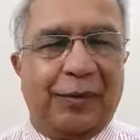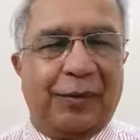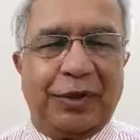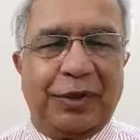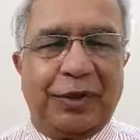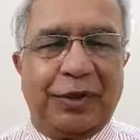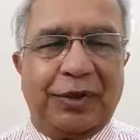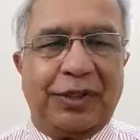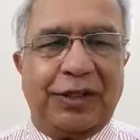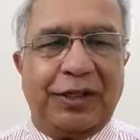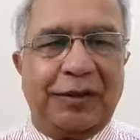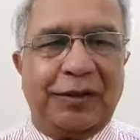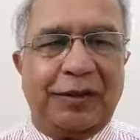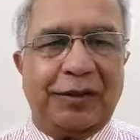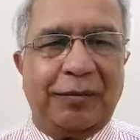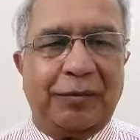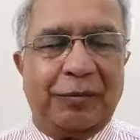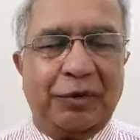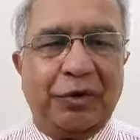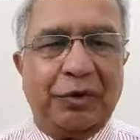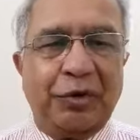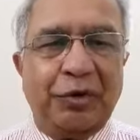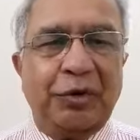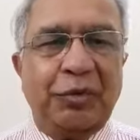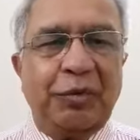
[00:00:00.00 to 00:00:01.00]
put their
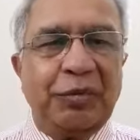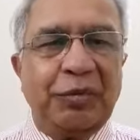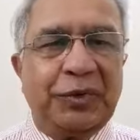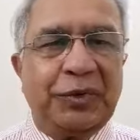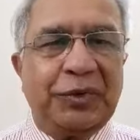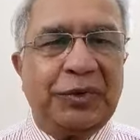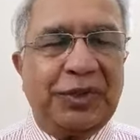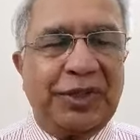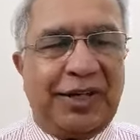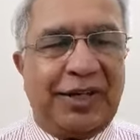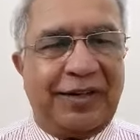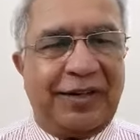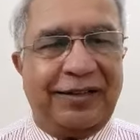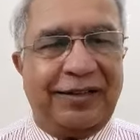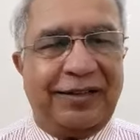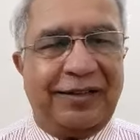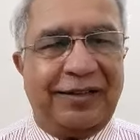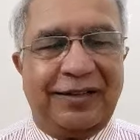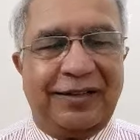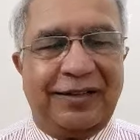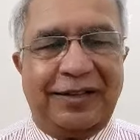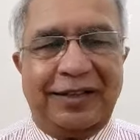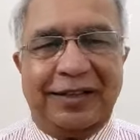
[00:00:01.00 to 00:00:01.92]
brooms under